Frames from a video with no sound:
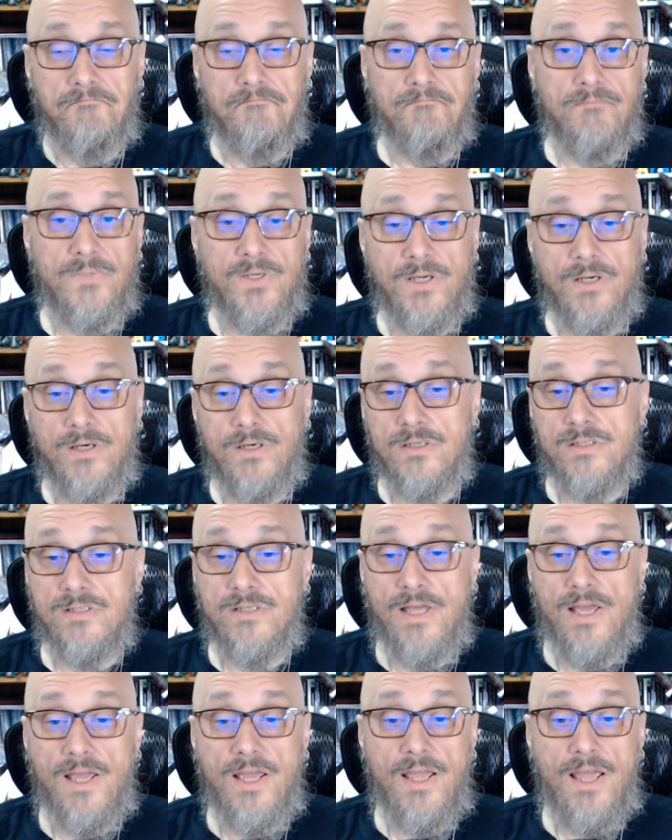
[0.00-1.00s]
Because
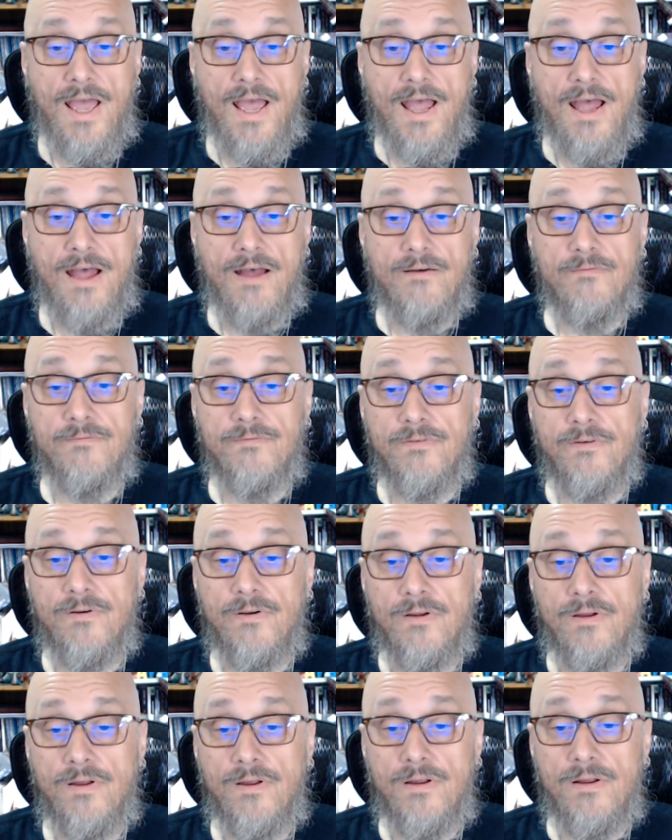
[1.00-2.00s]
they have
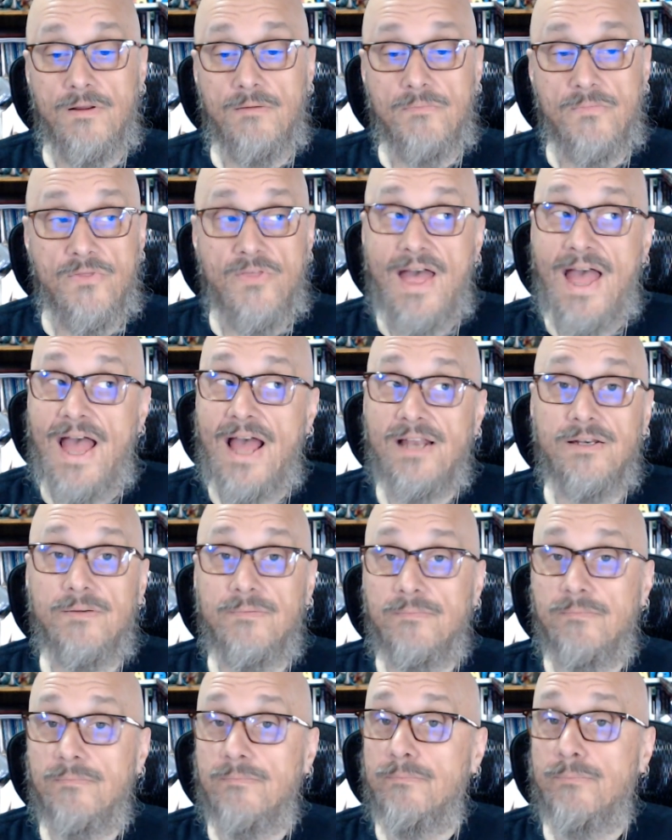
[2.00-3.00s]
that
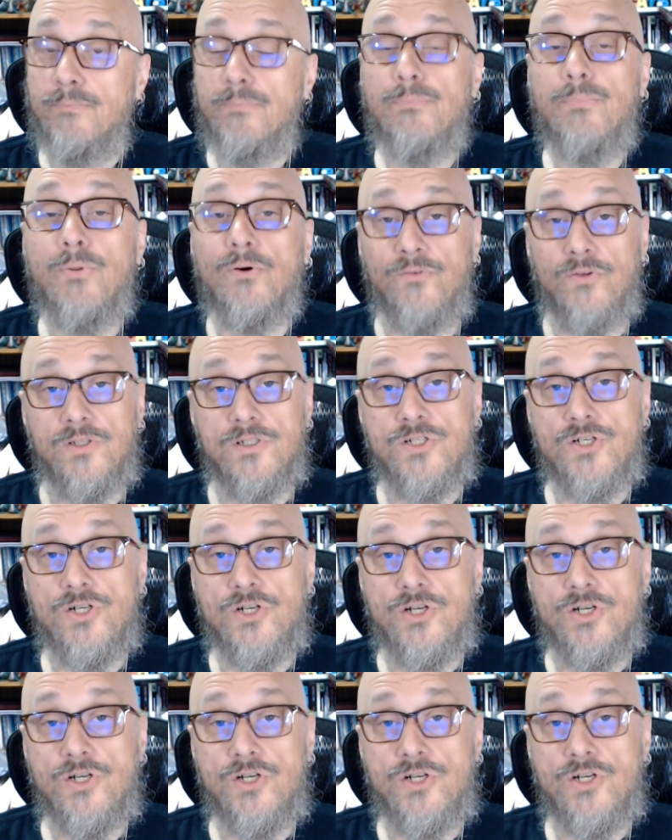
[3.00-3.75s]
privilege.